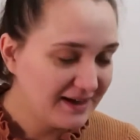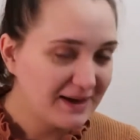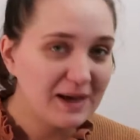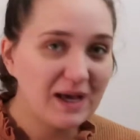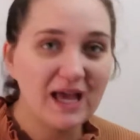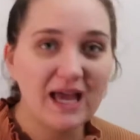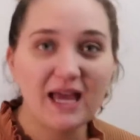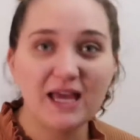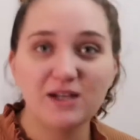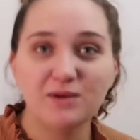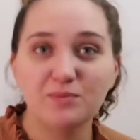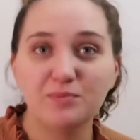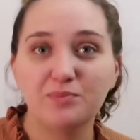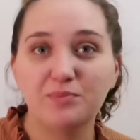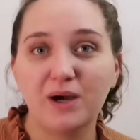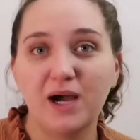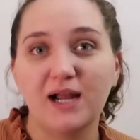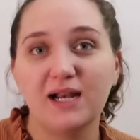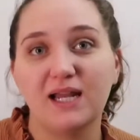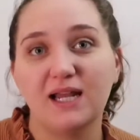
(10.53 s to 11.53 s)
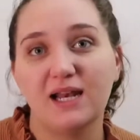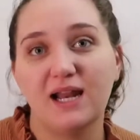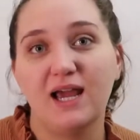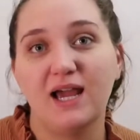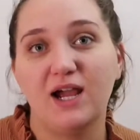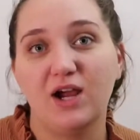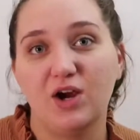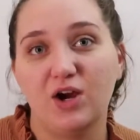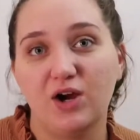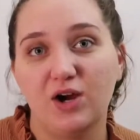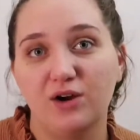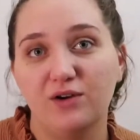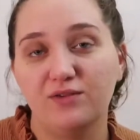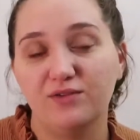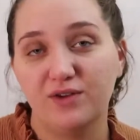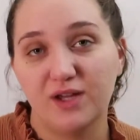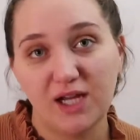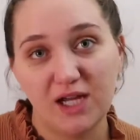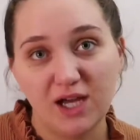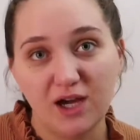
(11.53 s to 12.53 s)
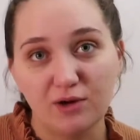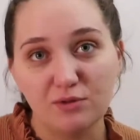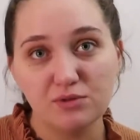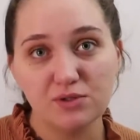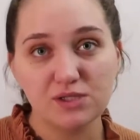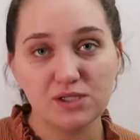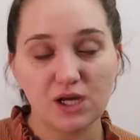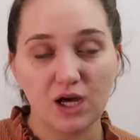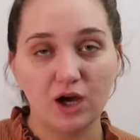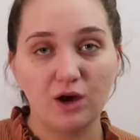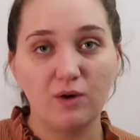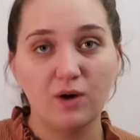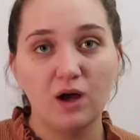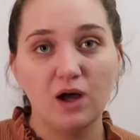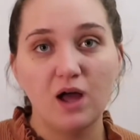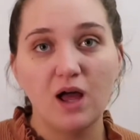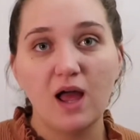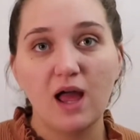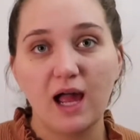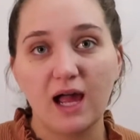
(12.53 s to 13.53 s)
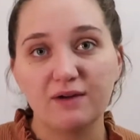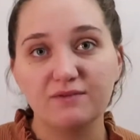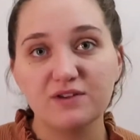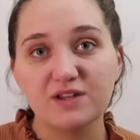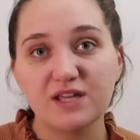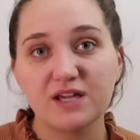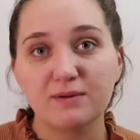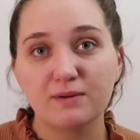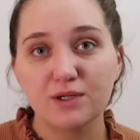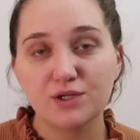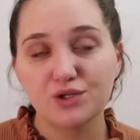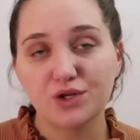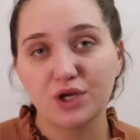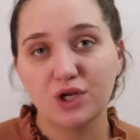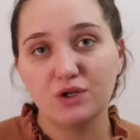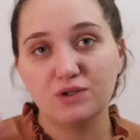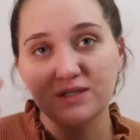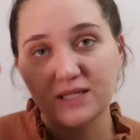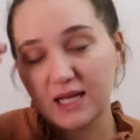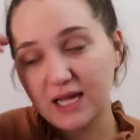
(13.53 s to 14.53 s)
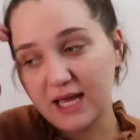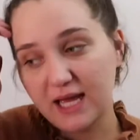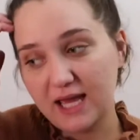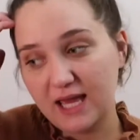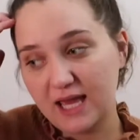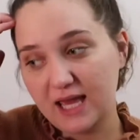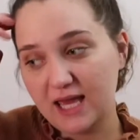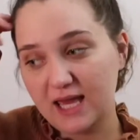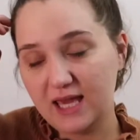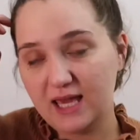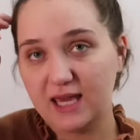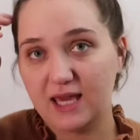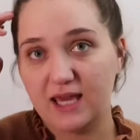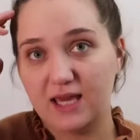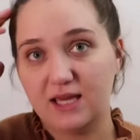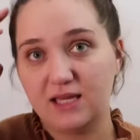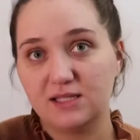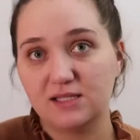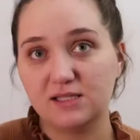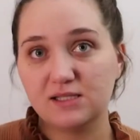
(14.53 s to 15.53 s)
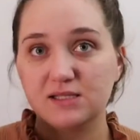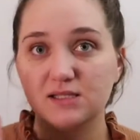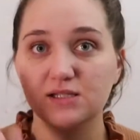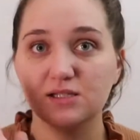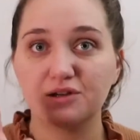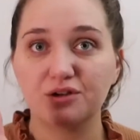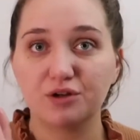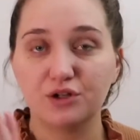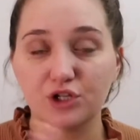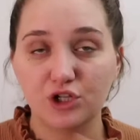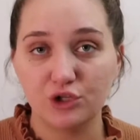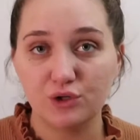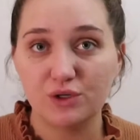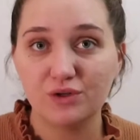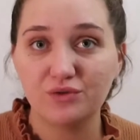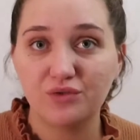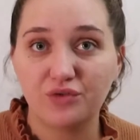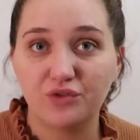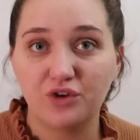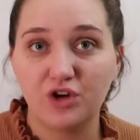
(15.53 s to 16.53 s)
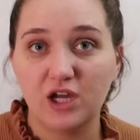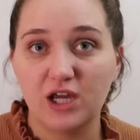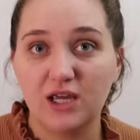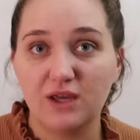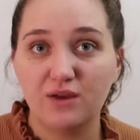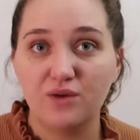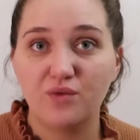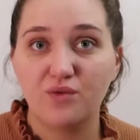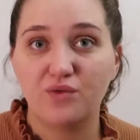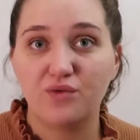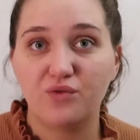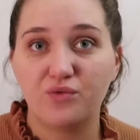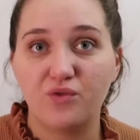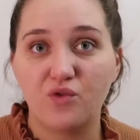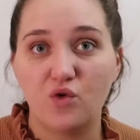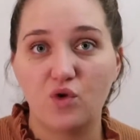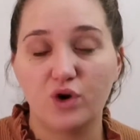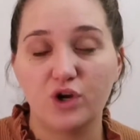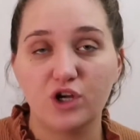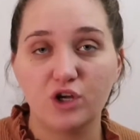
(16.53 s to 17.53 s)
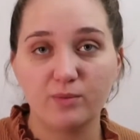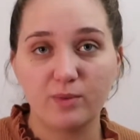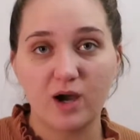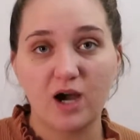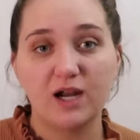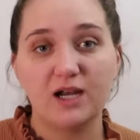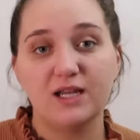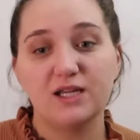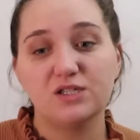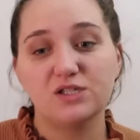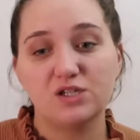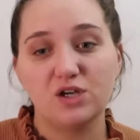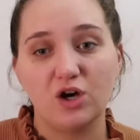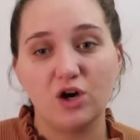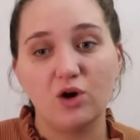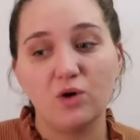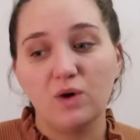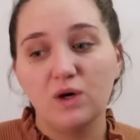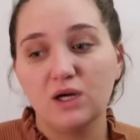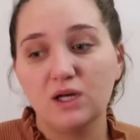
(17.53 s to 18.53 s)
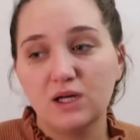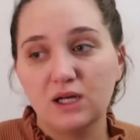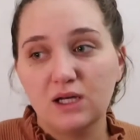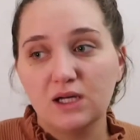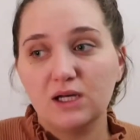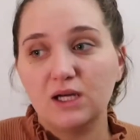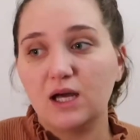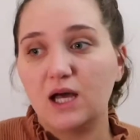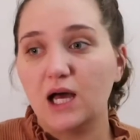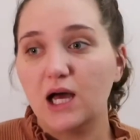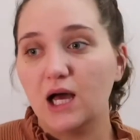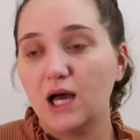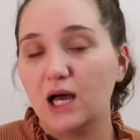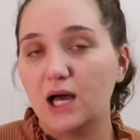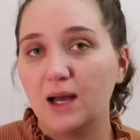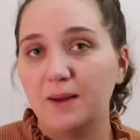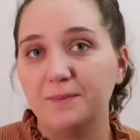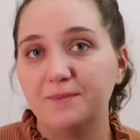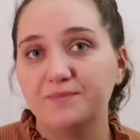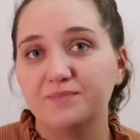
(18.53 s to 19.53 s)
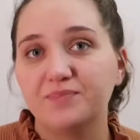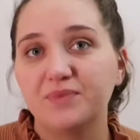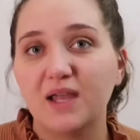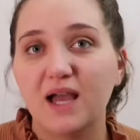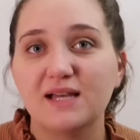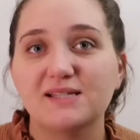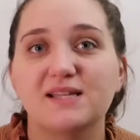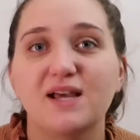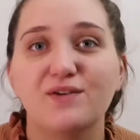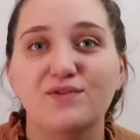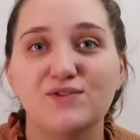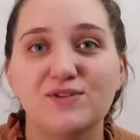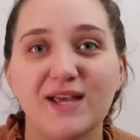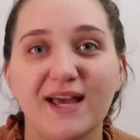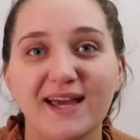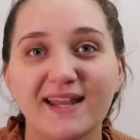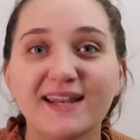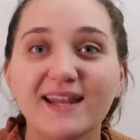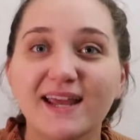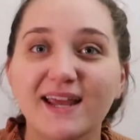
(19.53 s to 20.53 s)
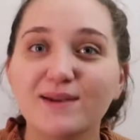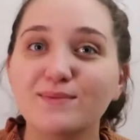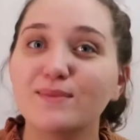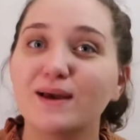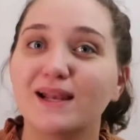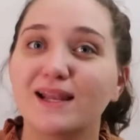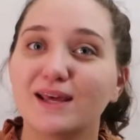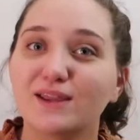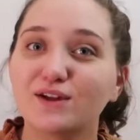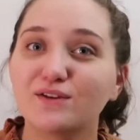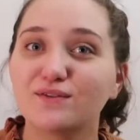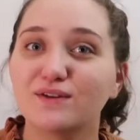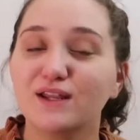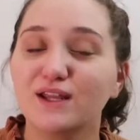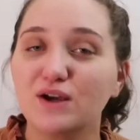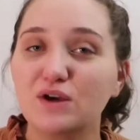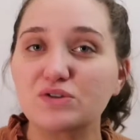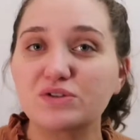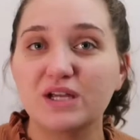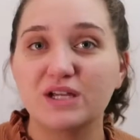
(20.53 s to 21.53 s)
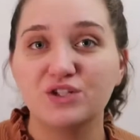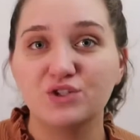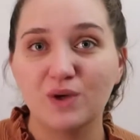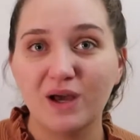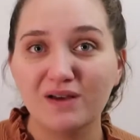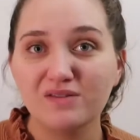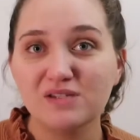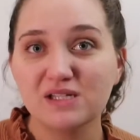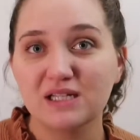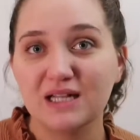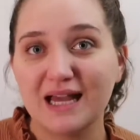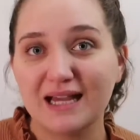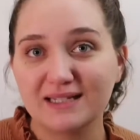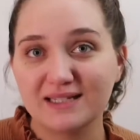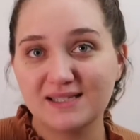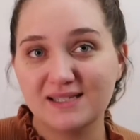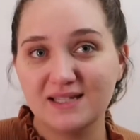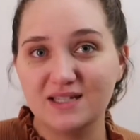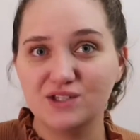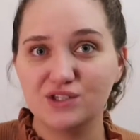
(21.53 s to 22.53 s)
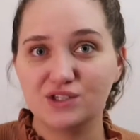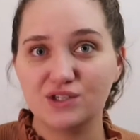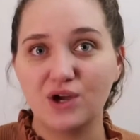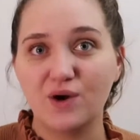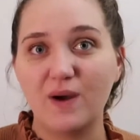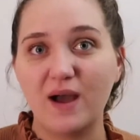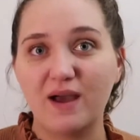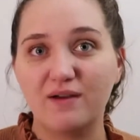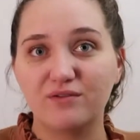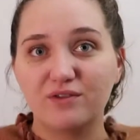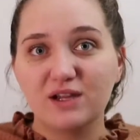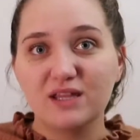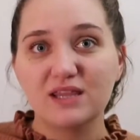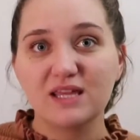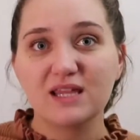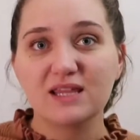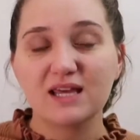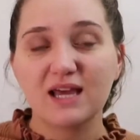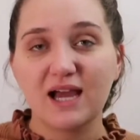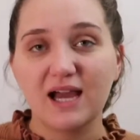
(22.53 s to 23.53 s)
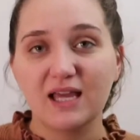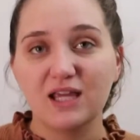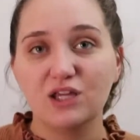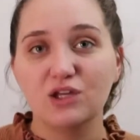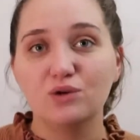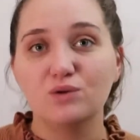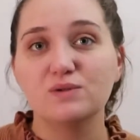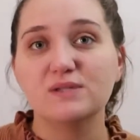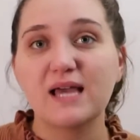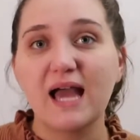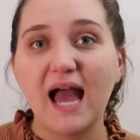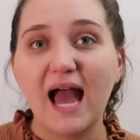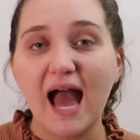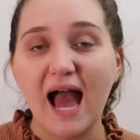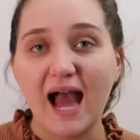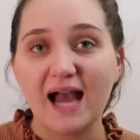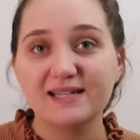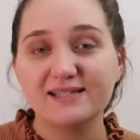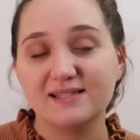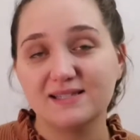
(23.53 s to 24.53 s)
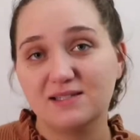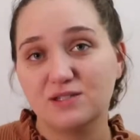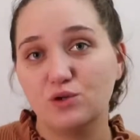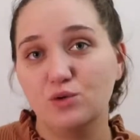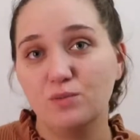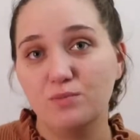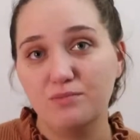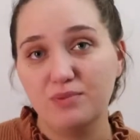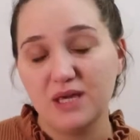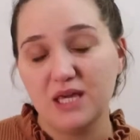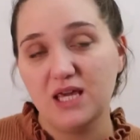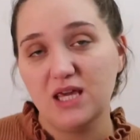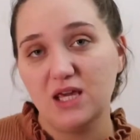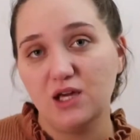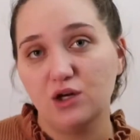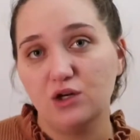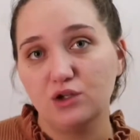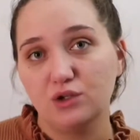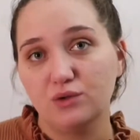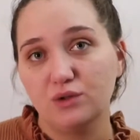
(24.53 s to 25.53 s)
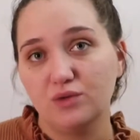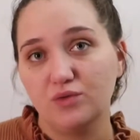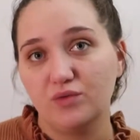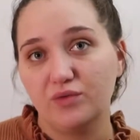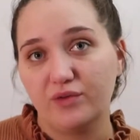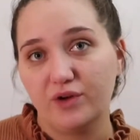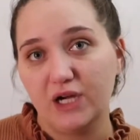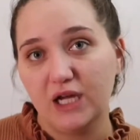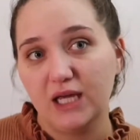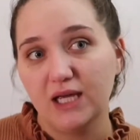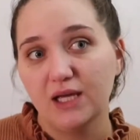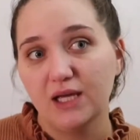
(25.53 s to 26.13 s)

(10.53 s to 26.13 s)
and body and hair video. So everything I'm going to show you today is gluten-free for your body. So as I've said in many other videos, I do have celiac disease, so everything that I use has to be gluten-free.